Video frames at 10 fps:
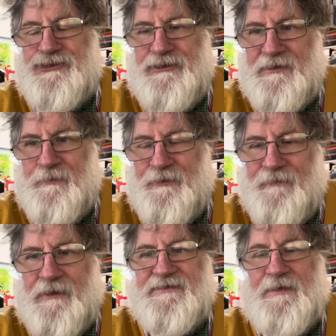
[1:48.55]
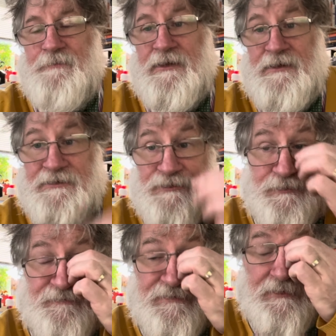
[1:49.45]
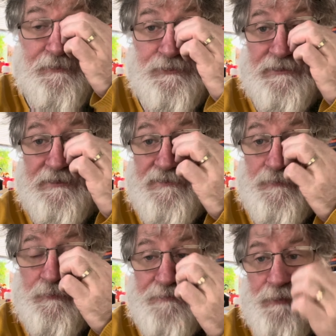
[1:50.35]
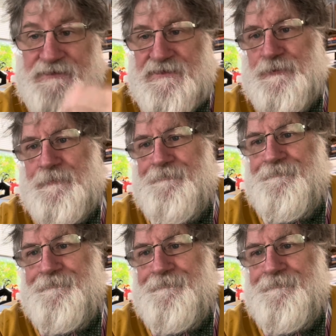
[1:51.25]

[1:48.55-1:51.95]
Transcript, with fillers: she can provide some sort of solution. It's always possible.